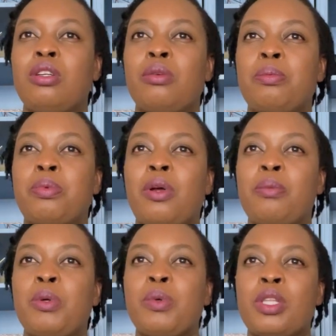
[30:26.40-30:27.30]

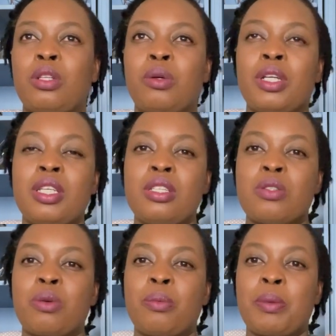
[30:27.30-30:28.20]
probably with no ease
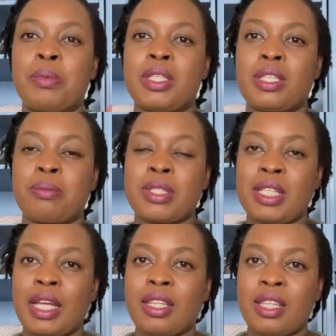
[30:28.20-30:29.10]
or maybe some
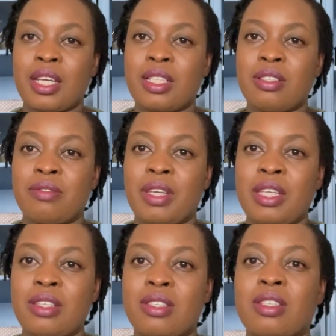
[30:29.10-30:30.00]
slight negative
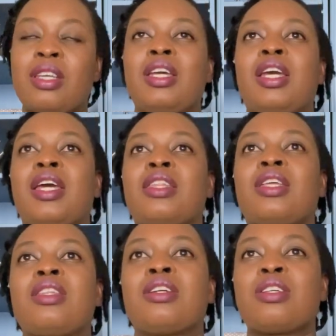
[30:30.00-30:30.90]
ease, and
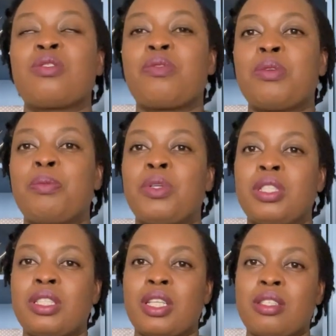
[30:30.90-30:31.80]
then the rest of the
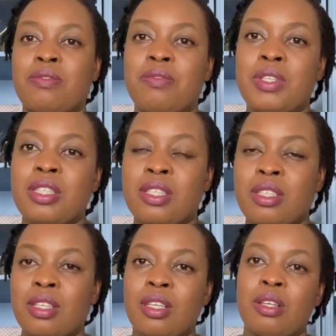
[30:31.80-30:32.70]
body just fits
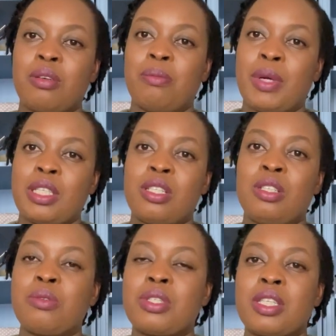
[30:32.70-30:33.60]
much
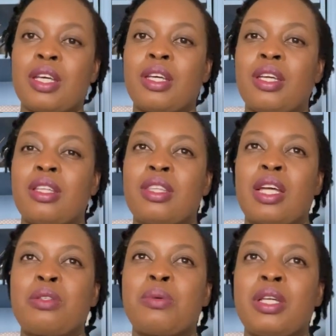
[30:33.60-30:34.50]
looser.
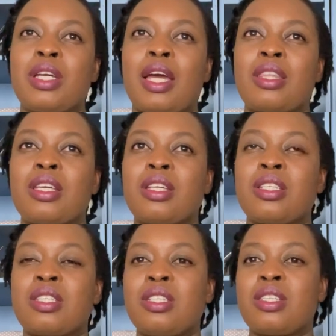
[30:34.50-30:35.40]
That way I think
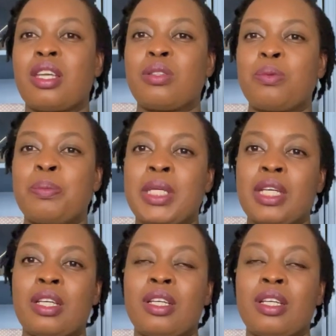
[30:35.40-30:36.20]
it's easier to pick